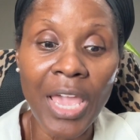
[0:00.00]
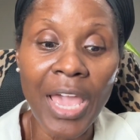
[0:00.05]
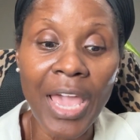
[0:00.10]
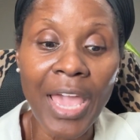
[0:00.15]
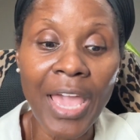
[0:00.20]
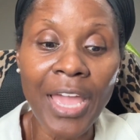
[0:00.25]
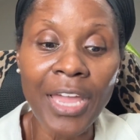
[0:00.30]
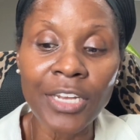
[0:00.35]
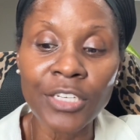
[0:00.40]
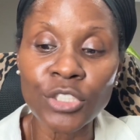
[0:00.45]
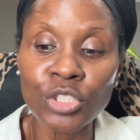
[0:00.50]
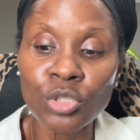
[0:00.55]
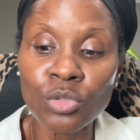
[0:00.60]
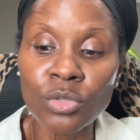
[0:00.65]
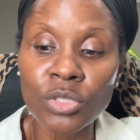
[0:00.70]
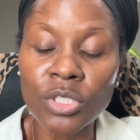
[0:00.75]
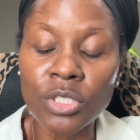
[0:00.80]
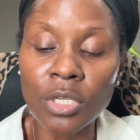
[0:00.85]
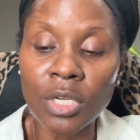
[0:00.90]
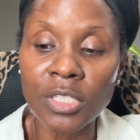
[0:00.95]
And you
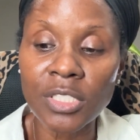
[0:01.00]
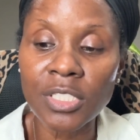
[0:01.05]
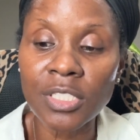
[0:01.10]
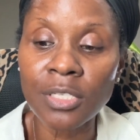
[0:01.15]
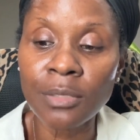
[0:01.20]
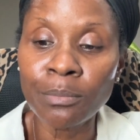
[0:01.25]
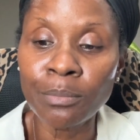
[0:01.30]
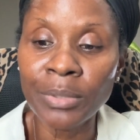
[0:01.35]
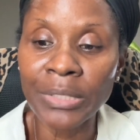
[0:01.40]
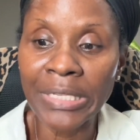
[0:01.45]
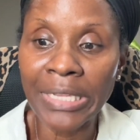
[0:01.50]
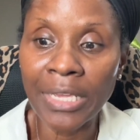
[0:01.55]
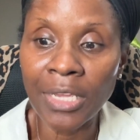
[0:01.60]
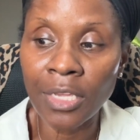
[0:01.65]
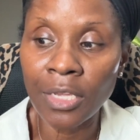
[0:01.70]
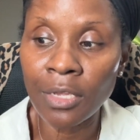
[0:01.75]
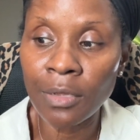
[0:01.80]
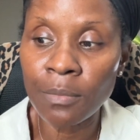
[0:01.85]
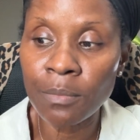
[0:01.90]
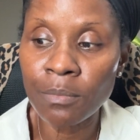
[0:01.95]
start to
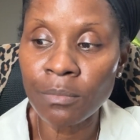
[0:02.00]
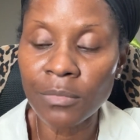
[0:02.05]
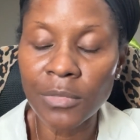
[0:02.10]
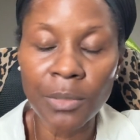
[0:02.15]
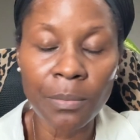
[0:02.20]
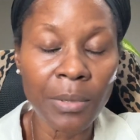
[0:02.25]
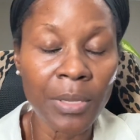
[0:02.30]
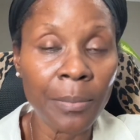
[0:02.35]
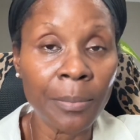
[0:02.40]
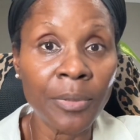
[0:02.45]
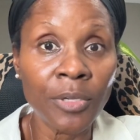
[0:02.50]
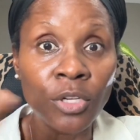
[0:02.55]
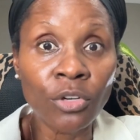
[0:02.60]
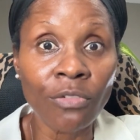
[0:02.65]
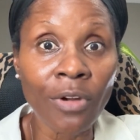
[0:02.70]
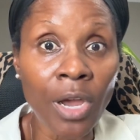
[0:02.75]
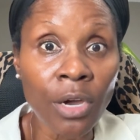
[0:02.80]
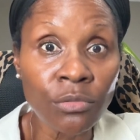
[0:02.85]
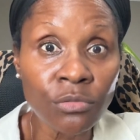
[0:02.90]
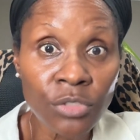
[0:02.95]
blame the people
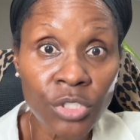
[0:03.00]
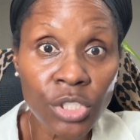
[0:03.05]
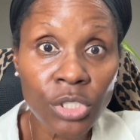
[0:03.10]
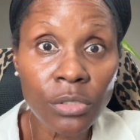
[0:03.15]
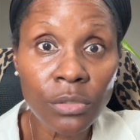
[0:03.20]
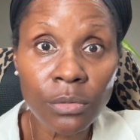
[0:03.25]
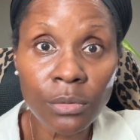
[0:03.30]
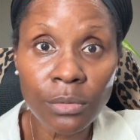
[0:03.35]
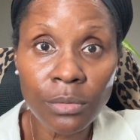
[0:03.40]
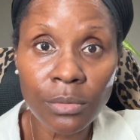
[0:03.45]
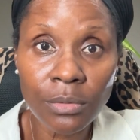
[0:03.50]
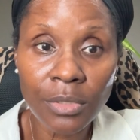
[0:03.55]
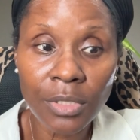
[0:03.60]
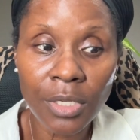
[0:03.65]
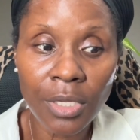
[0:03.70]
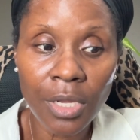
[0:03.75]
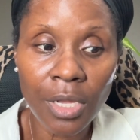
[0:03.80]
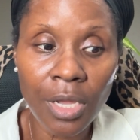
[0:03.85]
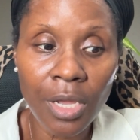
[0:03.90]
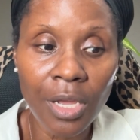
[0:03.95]
around you.
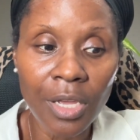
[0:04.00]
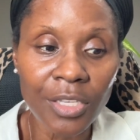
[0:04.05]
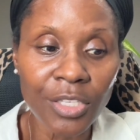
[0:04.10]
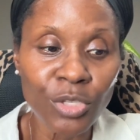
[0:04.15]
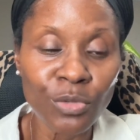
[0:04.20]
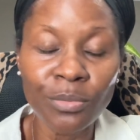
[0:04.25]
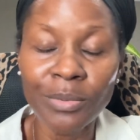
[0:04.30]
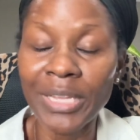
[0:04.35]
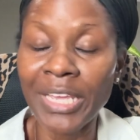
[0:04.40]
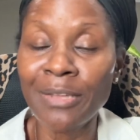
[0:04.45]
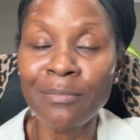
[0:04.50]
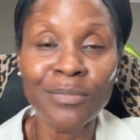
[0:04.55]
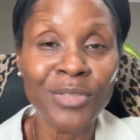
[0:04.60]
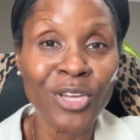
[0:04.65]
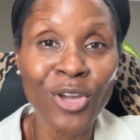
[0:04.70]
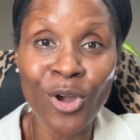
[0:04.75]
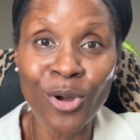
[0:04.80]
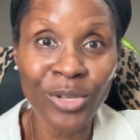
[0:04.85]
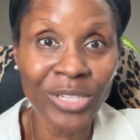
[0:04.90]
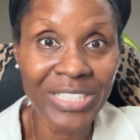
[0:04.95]
You blame the
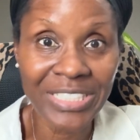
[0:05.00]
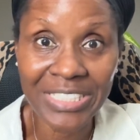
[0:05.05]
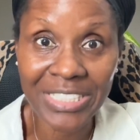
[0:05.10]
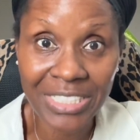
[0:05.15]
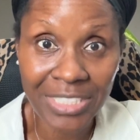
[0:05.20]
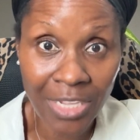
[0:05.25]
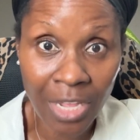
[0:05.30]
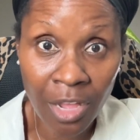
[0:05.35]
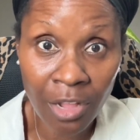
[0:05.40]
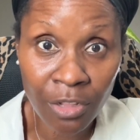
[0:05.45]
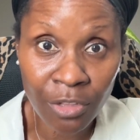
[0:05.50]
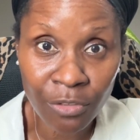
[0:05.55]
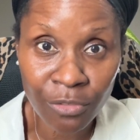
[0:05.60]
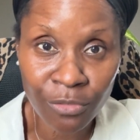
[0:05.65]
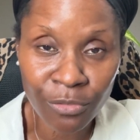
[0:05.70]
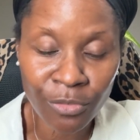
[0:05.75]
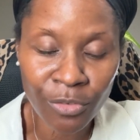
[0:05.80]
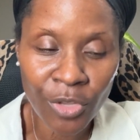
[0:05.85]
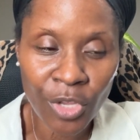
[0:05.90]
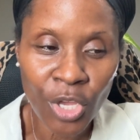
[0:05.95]
goal
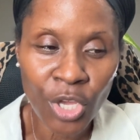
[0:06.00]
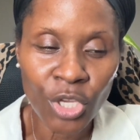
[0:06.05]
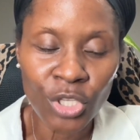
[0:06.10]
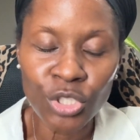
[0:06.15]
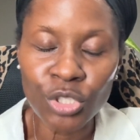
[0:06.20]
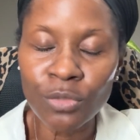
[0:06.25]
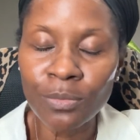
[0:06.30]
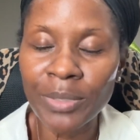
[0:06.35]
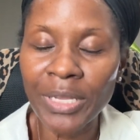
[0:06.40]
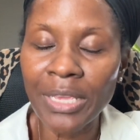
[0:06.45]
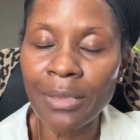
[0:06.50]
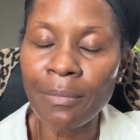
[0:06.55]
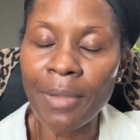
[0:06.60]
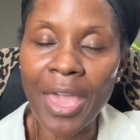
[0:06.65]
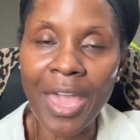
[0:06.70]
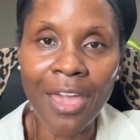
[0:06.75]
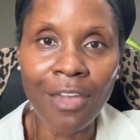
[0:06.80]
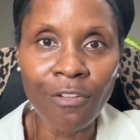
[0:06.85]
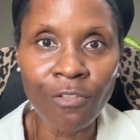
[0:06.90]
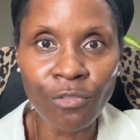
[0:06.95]
itself. You blame
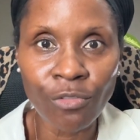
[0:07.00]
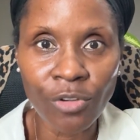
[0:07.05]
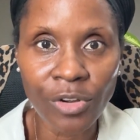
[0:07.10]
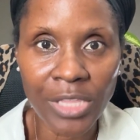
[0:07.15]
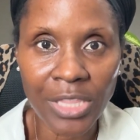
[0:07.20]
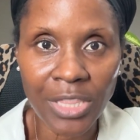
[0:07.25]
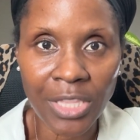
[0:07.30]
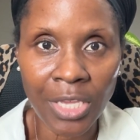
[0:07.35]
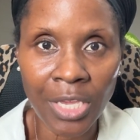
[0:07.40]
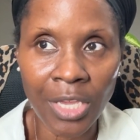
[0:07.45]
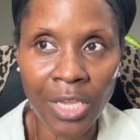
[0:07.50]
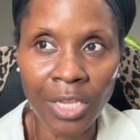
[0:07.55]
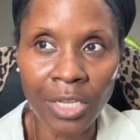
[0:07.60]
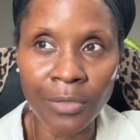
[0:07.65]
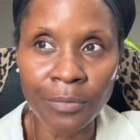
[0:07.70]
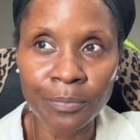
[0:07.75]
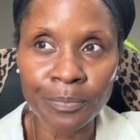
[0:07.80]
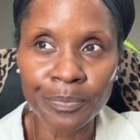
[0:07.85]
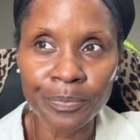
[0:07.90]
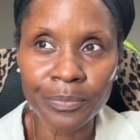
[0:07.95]
everything
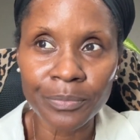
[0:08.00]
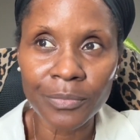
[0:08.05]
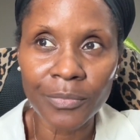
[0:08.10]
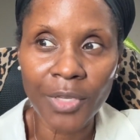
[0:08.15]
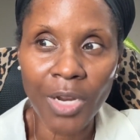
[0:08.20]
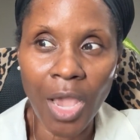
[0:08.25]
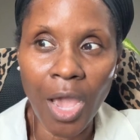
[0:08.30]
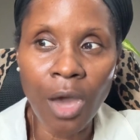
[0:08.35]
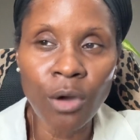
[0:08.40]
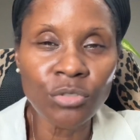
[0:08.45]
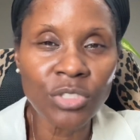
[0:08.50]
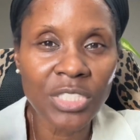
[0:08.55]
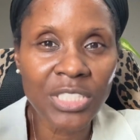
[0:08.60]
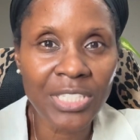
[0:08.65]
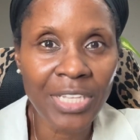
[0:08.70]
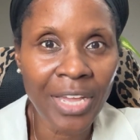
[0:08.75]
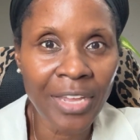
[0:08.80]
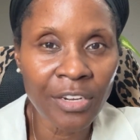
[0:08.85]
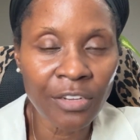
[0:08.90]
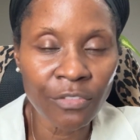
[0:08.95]

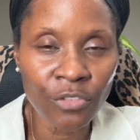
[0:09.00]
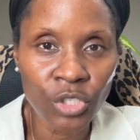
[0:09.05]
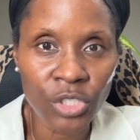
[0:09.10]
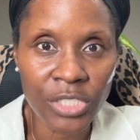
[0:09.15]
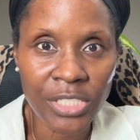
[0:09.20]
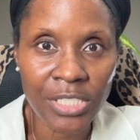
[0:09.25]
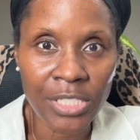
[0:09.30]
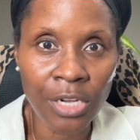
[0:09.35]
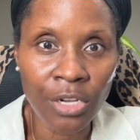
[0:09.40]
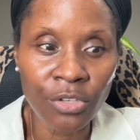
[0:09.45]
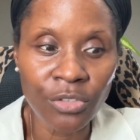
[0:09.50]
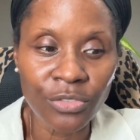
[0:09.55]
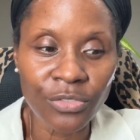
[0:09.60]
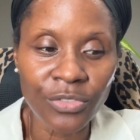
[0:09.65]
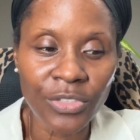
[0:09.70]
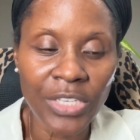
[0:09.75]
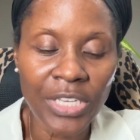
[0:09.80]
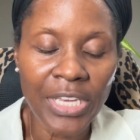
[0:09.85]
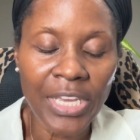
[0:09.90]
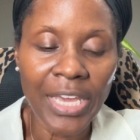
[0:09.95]
outside of yourself,
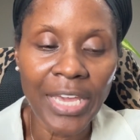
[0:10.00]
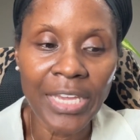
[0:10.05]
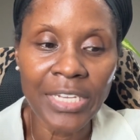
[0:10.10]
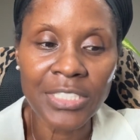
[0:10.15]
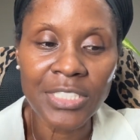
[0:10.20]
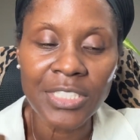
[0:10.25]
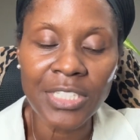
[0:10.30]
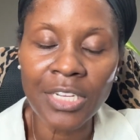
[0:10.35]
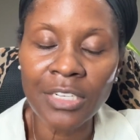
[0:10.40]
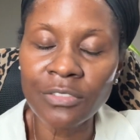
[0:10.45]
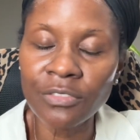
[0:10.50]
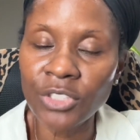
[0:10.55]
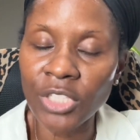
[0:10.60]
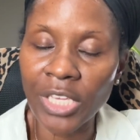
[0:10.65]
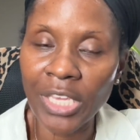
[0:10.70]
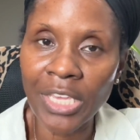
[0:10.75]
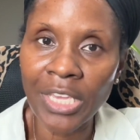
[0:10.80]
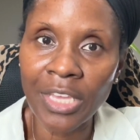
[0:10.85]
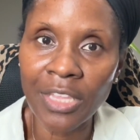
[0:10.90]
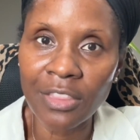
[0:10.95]
instead of
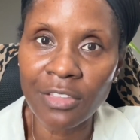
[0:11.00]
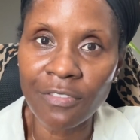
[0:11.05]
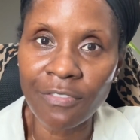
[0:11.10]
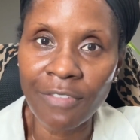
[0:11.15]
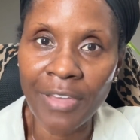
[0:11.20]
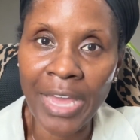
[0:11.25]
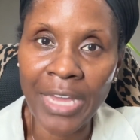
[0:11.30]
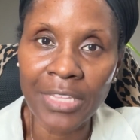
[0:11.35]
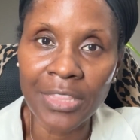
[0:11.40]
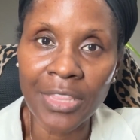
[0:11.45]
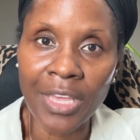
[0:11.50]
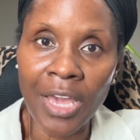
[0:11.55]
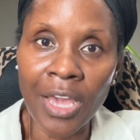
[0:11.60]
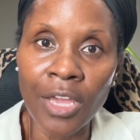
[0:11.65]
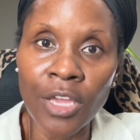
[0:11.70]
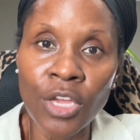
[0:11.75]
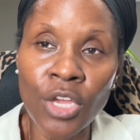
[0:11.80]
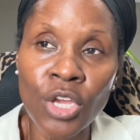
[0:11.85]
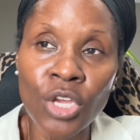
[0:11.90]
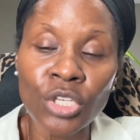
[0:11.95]
looking at the fact that
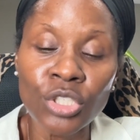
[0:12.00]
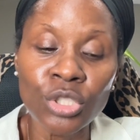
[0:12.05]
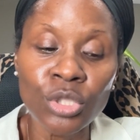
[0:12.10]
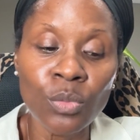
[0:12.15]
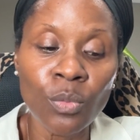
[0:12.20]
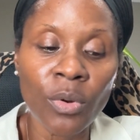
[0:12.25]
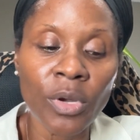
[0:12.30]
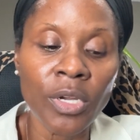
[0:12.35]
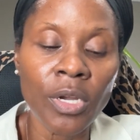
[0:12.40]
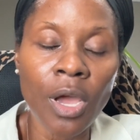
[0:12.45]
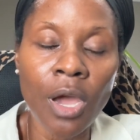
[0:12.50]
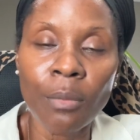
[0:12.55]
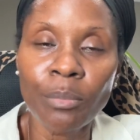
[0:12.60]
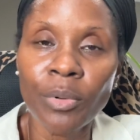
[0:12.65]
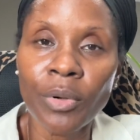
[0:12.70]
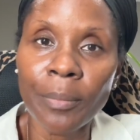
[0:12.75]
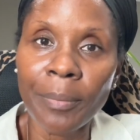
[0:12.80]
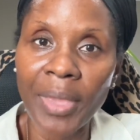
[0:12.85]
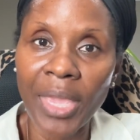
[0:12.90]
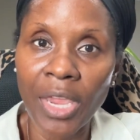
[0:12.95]
you were not
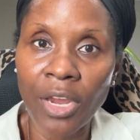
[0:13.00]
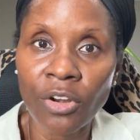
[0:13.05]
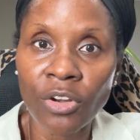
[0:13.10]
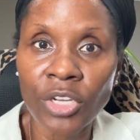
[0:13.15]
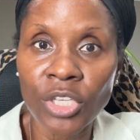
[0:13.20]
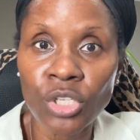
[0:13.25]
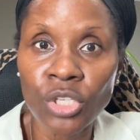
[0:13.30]
preparing